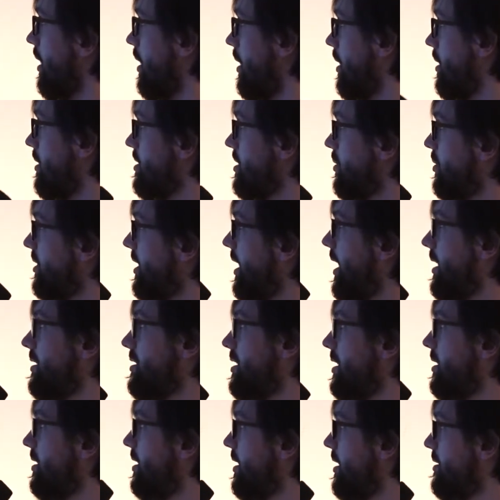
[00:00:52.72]
So the
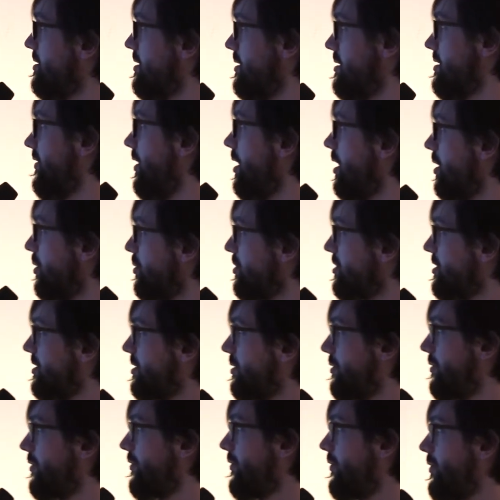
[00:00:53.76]
agenda is as follows.
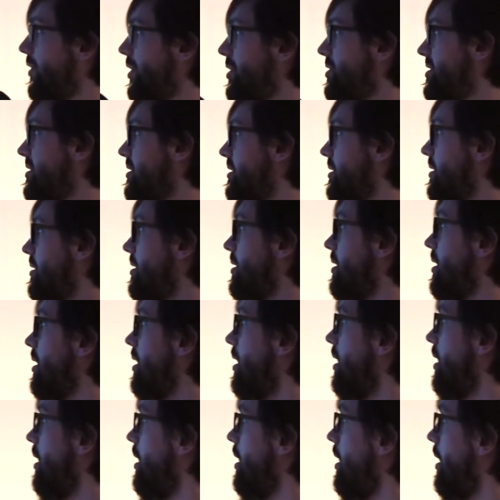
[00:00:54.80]
So first,
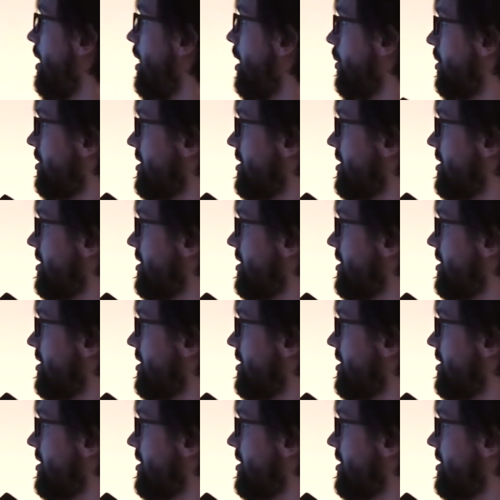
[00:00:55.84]
I will